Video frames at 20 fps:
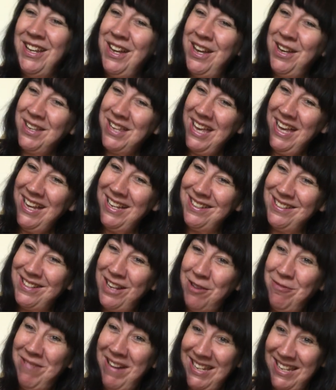Okay,
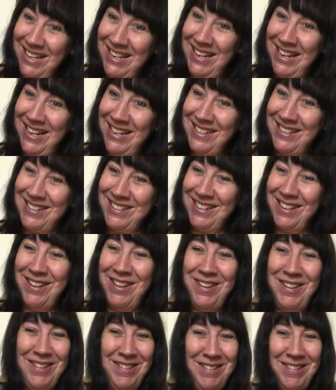so Regulate.
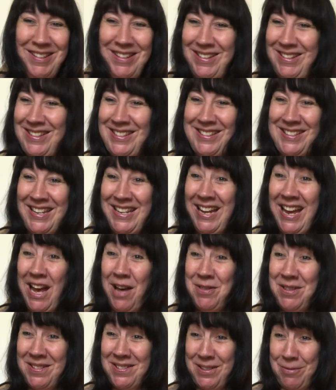See
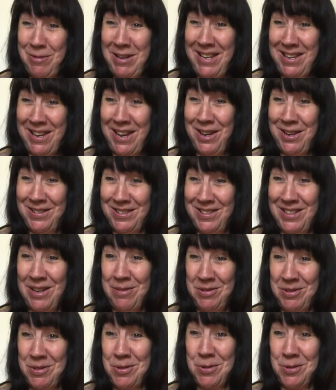how this week goes in
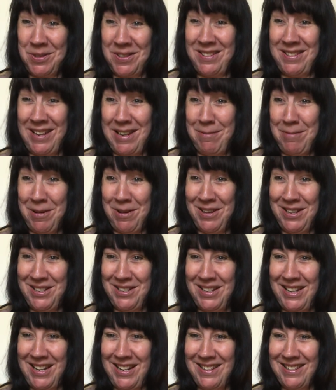terms of your sleep
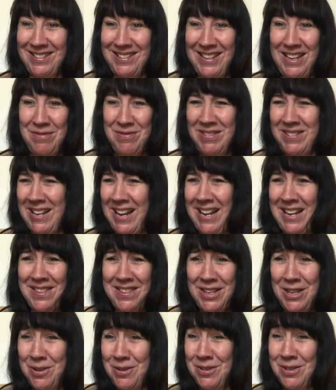hygiene. See if there's
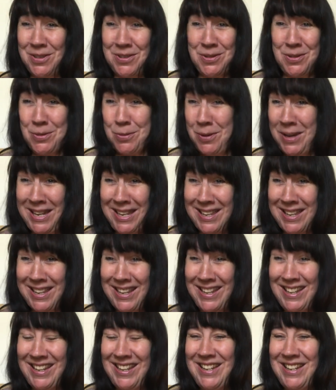anything you can just tweak
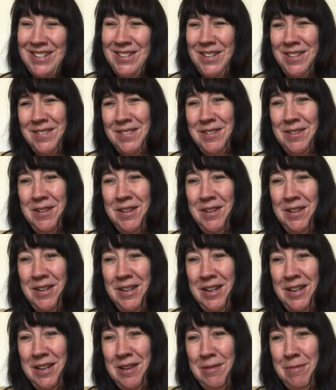just to
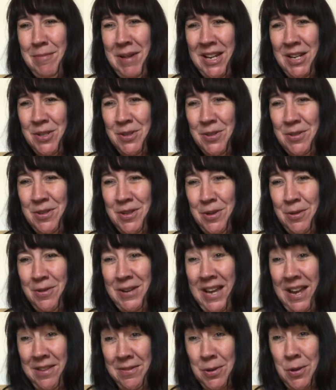make sure that you're
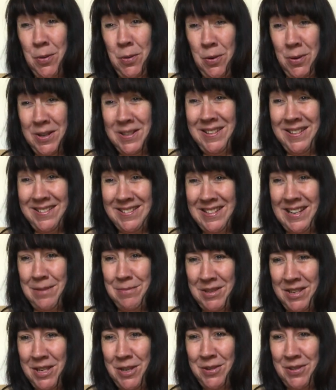getting the quality
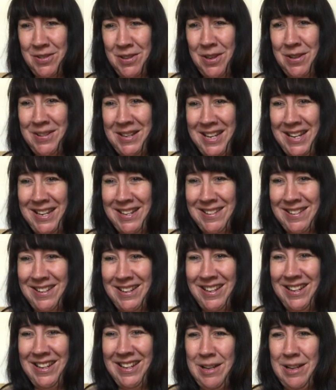sleep that you so need.
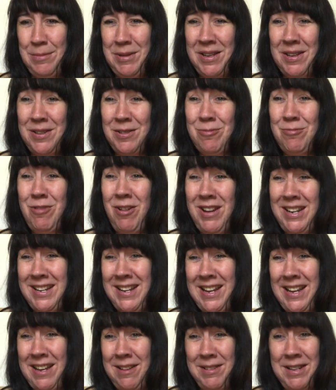Because right
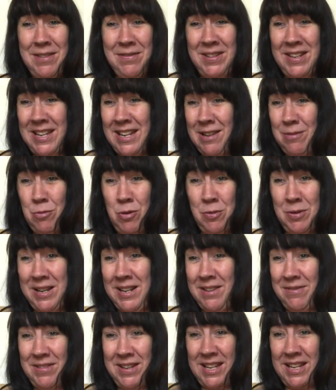now, living in what we're
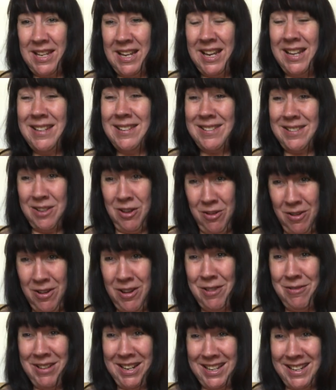living is
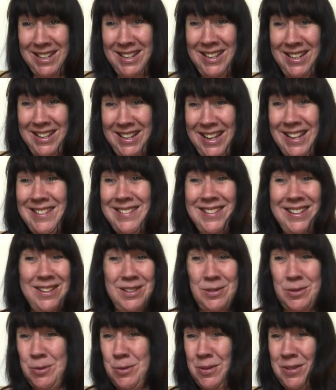tiring, it's
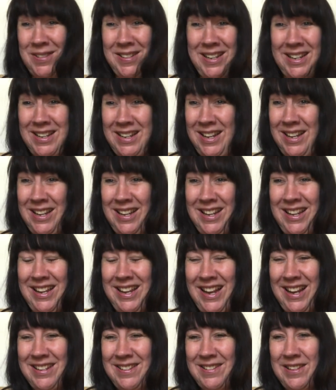exhausting,
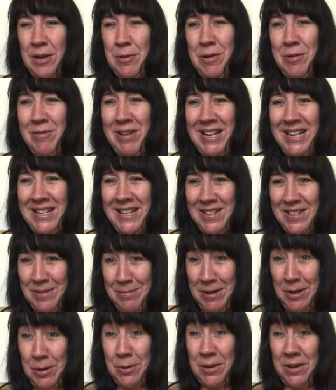and so we really need
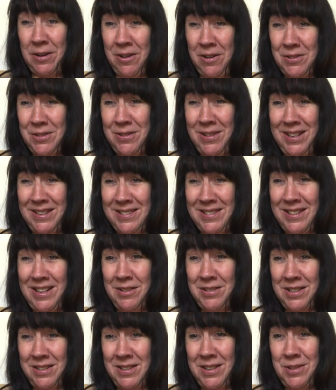to be looking after
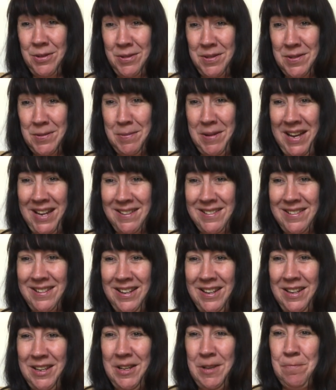ourselves in this respect.
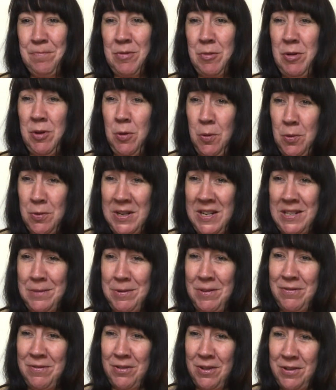We all need to
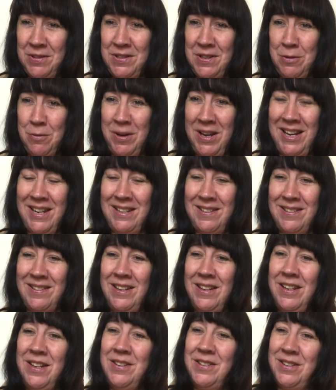be finding ways
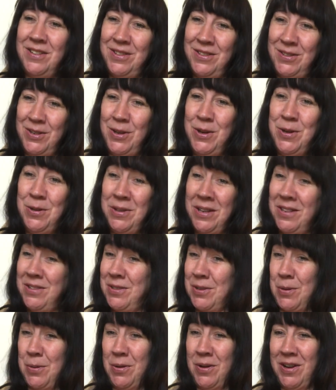to soothe and
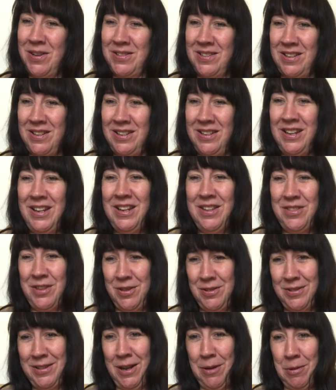to quieten
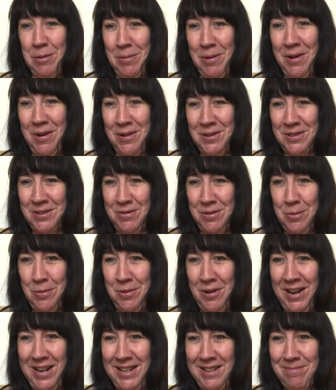those lower parts of the
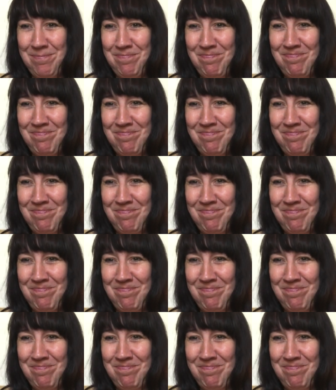brain.